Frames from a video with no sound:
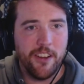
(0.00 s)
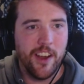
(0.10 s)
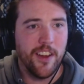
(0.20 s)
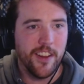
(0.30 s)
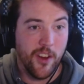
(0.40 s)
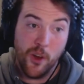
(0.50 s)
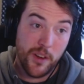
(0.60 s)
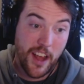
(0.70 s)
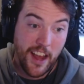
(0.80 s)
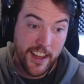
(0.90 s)
on their
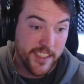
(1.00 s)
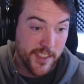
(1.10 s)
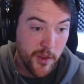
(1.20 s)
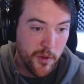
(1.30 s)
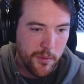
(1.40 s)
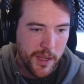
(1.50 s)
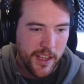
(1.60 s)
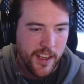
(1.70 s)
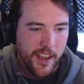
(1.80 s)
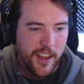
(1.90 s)
own, I assume.
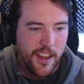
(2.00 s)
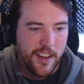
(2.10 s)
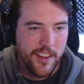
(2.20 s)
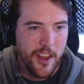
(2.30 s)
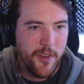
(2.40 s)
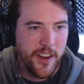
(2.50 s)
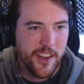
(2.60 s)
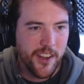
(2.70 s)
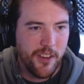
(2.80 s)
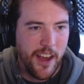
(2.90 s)
Live
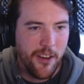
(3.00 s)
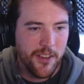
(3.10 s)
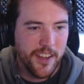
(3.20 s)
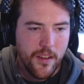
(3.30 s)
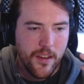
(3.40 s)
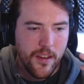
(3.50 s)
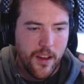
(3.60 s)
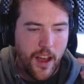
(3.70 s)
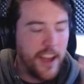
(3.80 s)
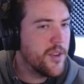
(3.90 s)
underground.
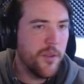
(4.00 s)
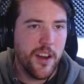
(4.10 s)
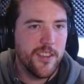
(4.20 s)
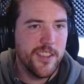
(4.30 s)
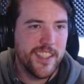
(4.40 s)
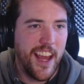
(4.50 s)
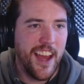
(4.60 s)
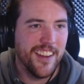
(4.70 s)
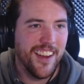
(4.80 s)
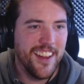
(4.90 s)
I don't
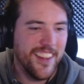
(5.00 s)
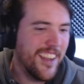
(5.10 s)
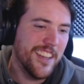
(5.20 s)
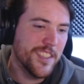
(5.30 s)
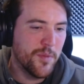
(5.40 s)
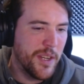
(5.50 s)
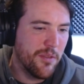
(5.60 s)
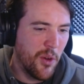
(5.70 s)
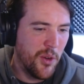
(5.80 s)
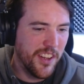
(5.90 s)
understand. I think I just
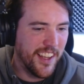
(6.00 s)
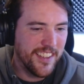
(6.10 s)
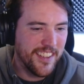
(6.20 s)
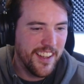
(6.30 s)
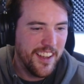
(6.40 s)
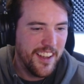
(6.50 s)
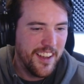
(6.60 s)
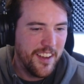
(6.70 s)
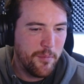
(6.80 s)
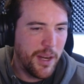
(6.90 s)
re-rolled it,
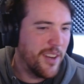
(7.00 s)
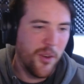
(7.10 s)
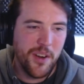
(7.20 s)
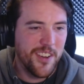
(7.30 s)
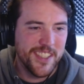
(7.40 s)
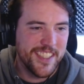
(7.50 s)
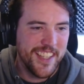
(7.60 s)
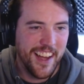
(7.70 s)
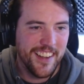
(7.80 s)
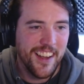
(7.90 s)
but I don't
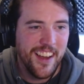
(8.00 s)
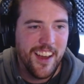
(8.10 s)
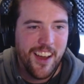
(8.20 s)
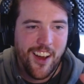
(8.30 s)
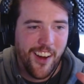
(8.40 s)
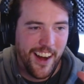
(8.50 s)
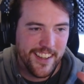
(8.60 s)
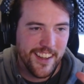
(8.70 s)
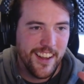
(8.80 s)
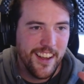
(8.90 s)
understand. All right,
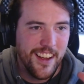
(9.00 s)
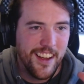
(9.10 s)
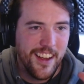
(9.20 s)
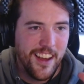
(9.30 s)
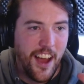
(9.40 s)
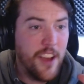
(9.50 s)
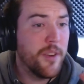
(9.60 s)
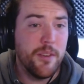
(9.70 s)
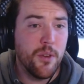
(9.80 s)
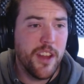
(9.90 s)
I
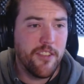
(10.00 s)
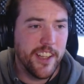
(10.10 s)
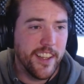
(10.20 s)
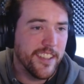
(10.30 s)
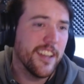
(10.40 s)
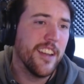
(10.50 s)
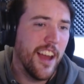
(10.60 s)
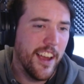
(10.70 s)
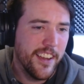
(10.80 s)
re-rolled everything, didn't I?